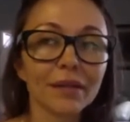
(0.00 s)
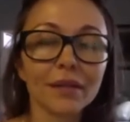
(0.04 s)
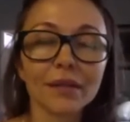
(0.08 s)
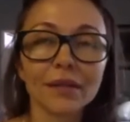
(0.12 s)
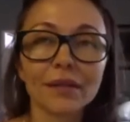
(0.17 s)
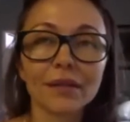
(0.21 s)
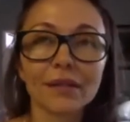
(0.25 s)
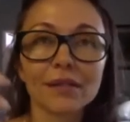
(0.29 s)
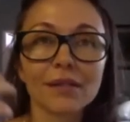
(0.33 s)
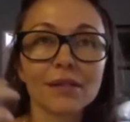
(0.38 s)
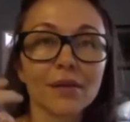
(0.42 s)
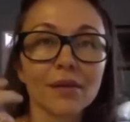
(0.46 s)

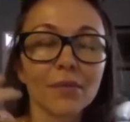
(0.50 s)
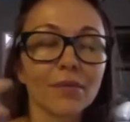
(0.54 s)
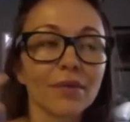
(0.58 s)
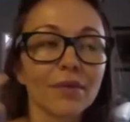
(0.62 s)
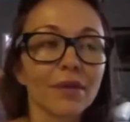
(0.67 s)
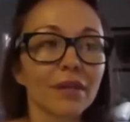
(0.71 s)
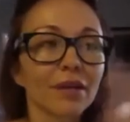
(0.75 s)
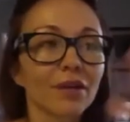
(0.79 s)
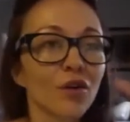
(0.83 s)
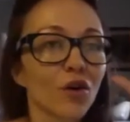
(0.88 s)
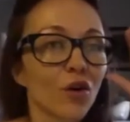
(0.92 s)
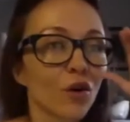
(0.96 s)

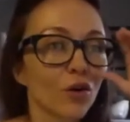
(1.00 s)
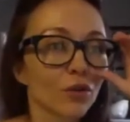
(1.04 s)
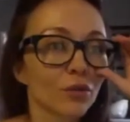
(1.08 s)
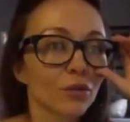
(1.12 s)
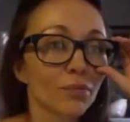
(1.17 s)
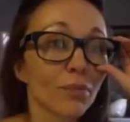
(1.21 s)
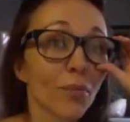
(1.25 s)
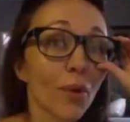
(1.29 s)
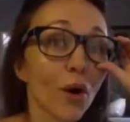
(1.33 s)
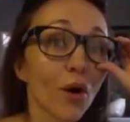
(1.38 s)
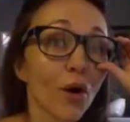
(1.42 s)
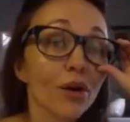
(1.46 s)
something called
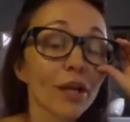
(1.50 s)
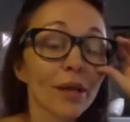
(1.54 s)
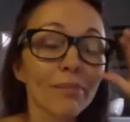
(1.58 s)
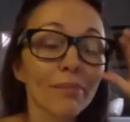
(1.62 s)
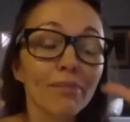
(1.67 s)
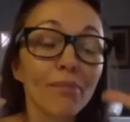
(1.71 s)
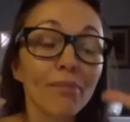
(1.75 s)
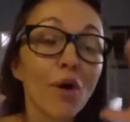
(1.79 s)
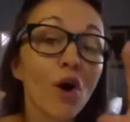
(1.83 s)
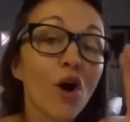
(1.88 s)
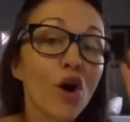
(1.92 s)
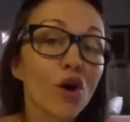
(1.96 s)
body
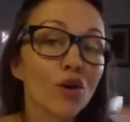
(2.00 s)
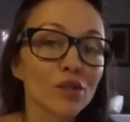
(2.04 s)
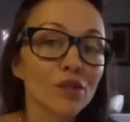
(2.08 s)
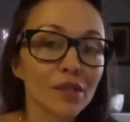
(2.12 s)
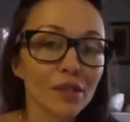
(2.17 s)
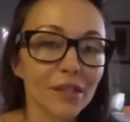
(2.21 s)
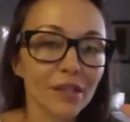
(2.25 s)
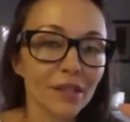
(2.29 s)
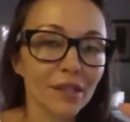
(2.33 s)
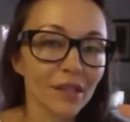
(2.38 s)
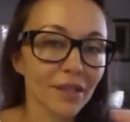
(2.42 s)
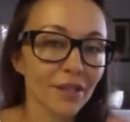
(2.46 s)

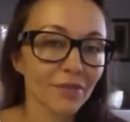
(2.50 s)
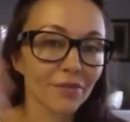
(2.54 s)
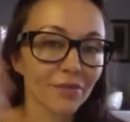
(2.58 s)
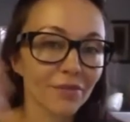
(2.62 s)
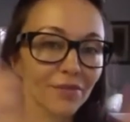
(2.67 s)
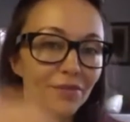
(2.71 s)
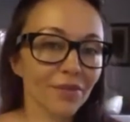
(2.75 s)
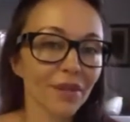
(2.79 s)
positive